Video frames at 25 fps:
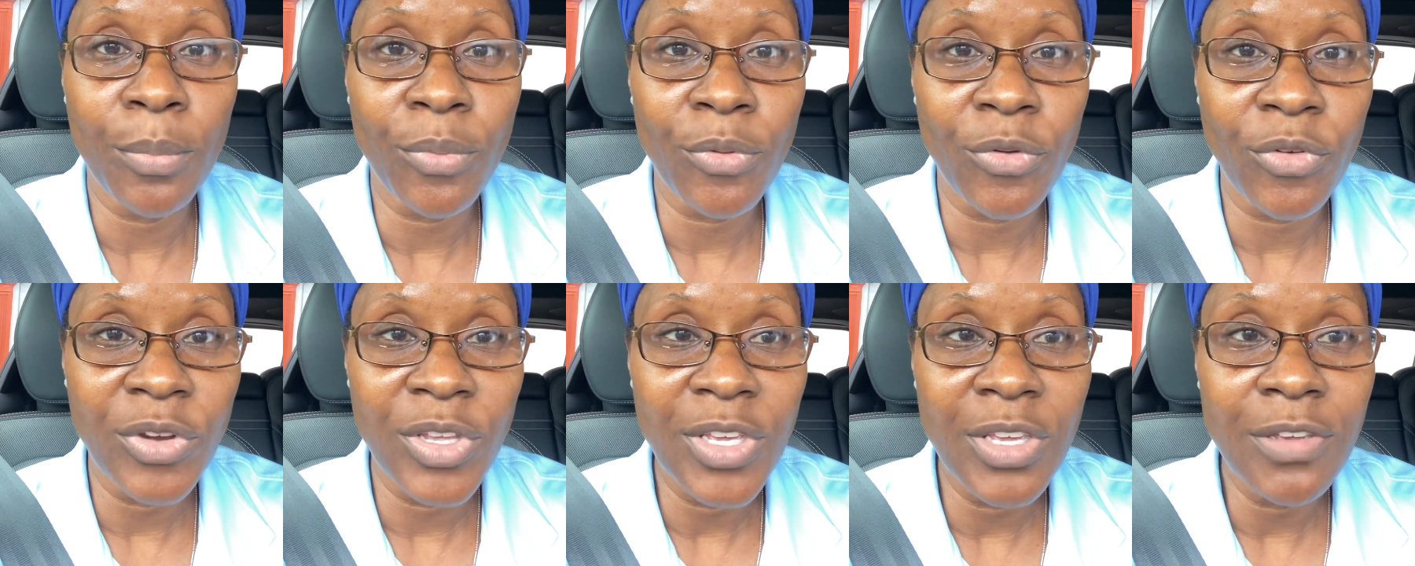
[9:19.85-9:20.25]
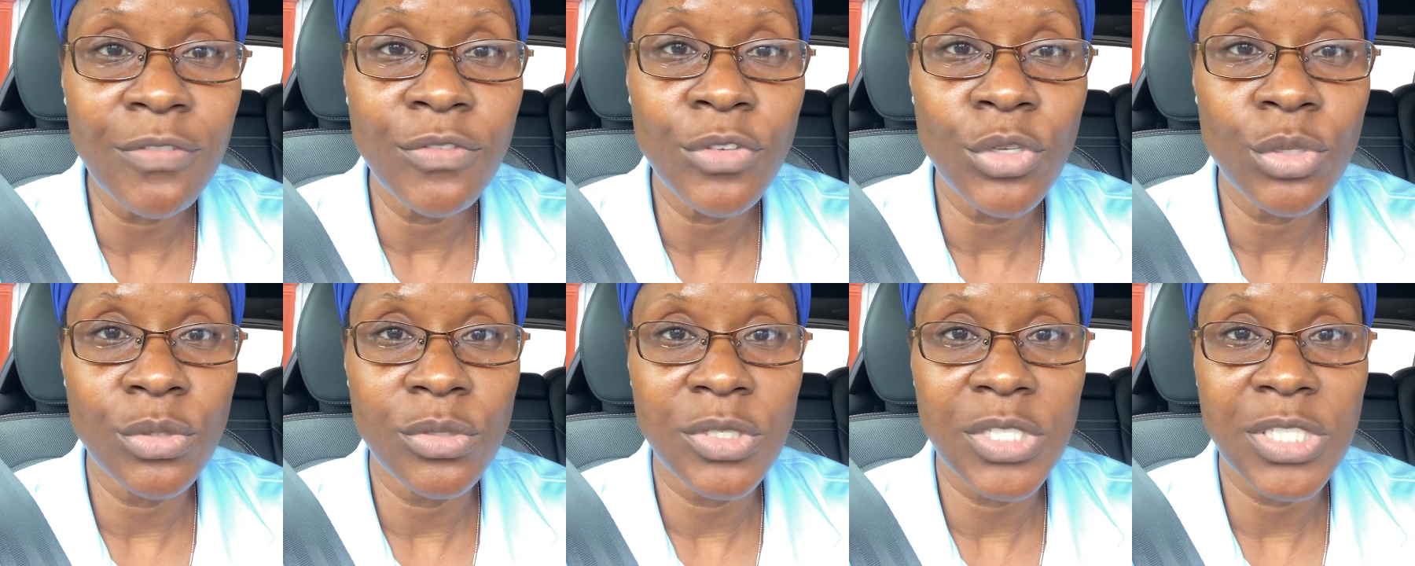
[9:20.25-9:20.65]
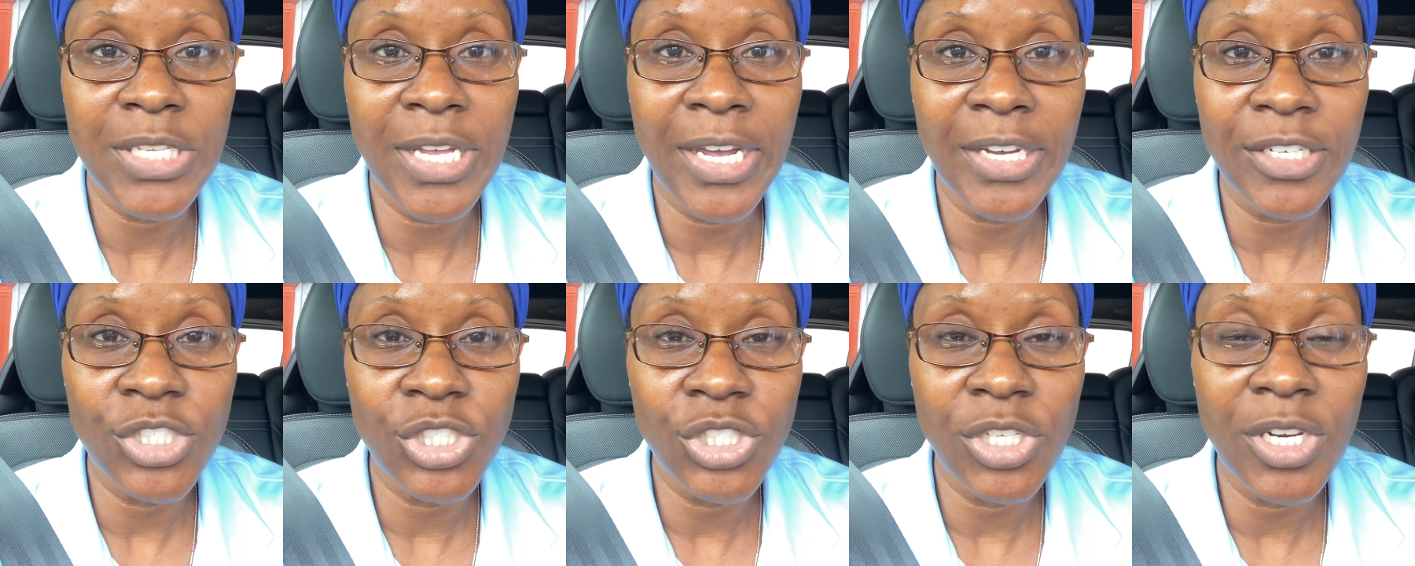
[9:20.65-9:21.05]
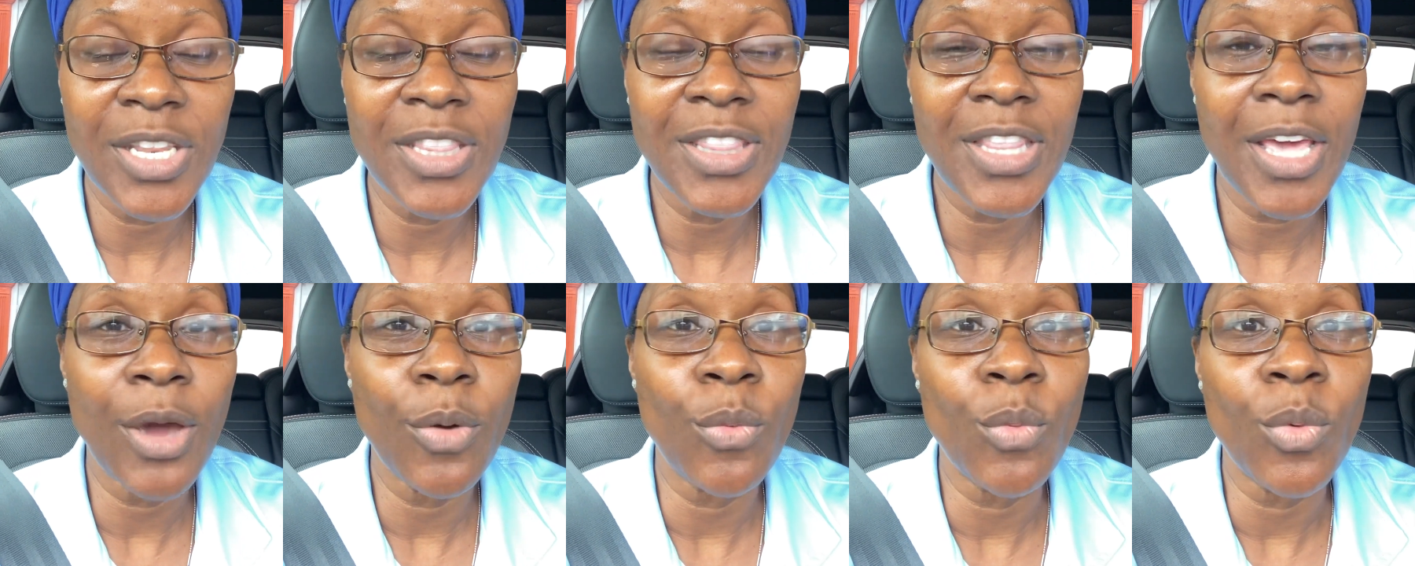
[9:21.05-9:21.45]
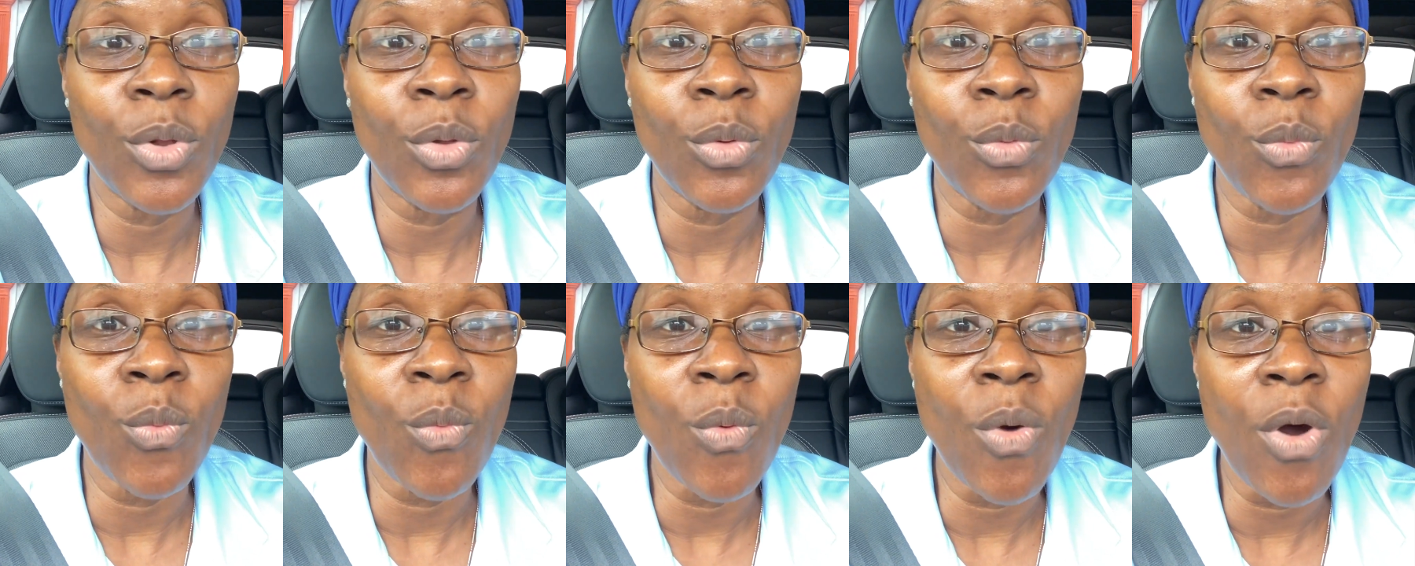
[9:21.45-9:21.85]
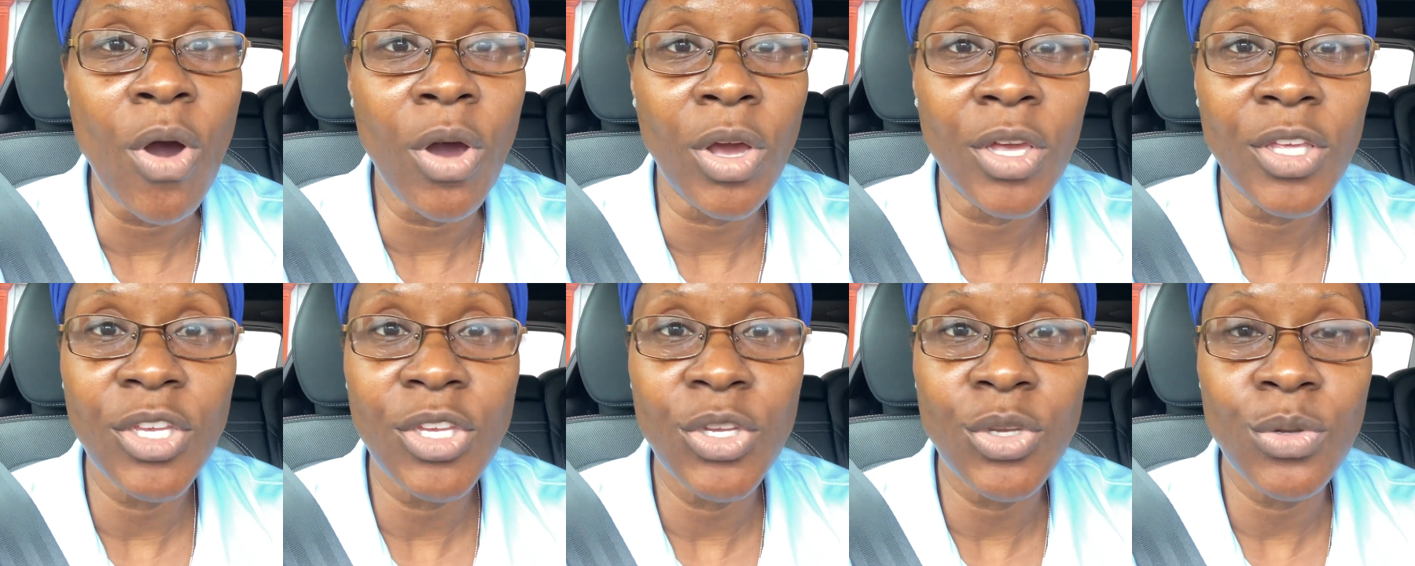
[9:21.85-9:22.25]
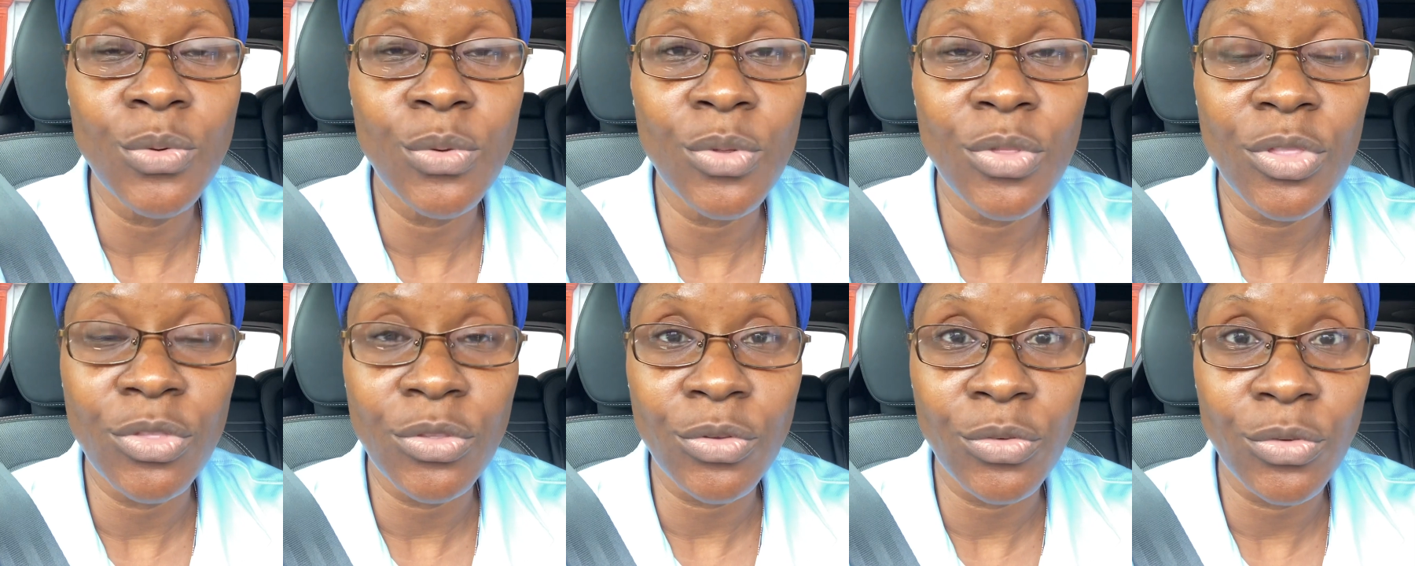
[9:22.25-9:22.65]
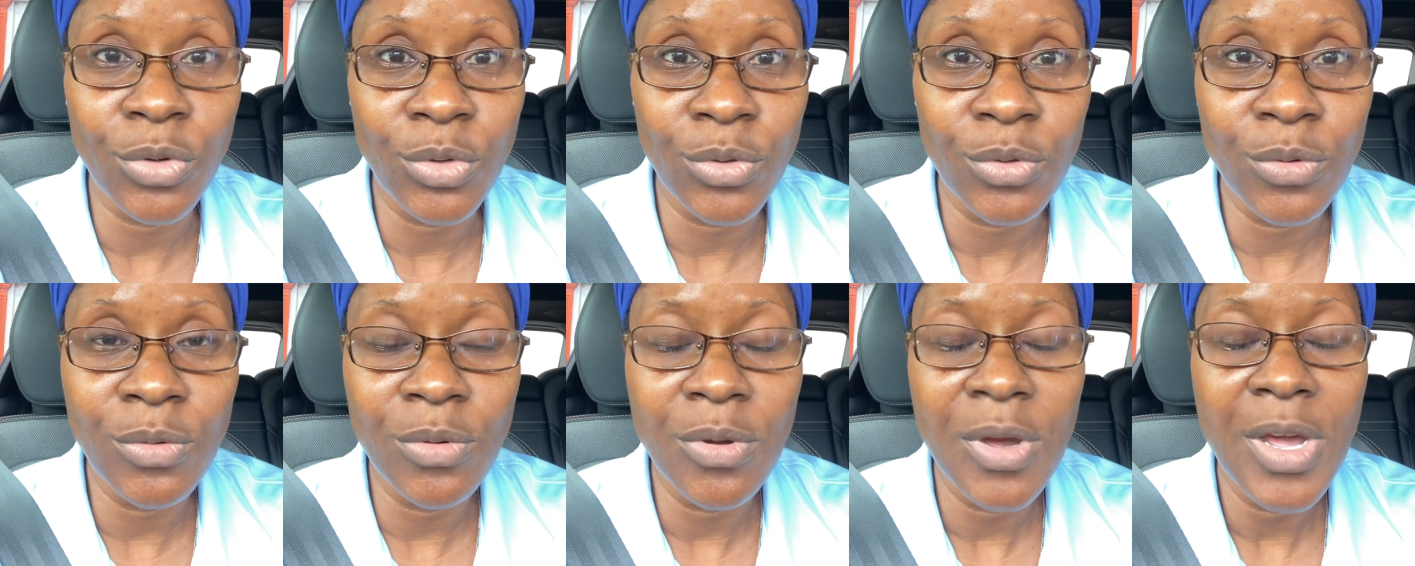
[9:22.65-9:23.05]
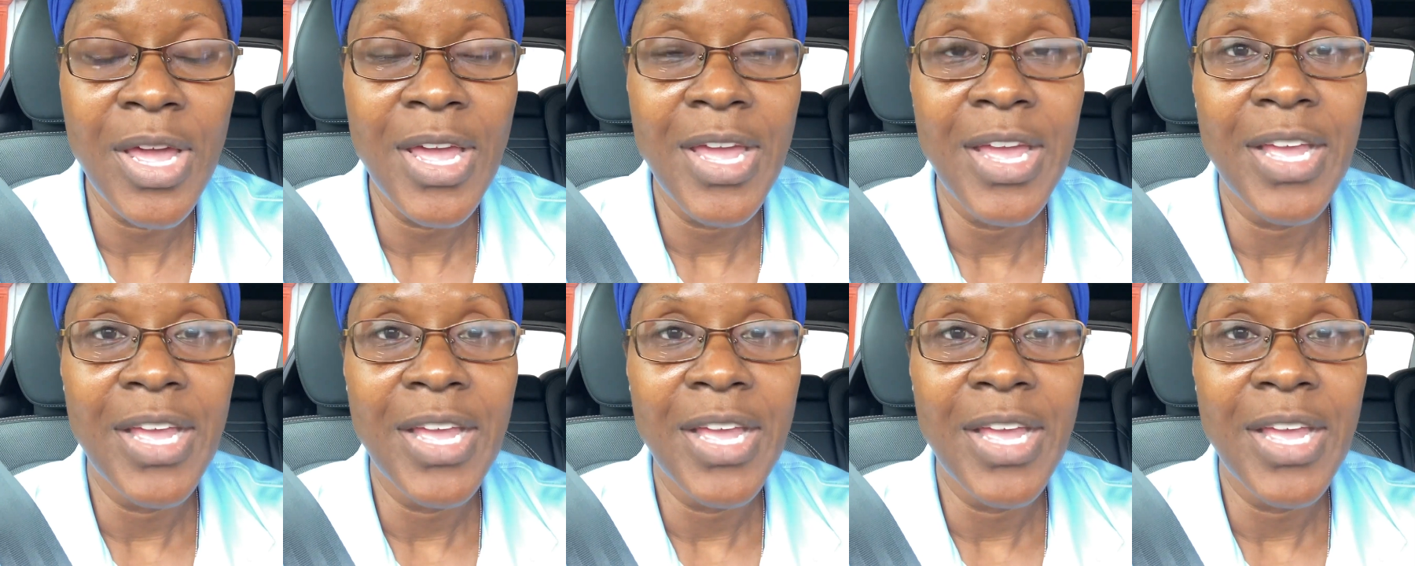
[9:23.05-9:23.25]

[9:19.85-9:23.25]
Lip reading: preview section that will walk you through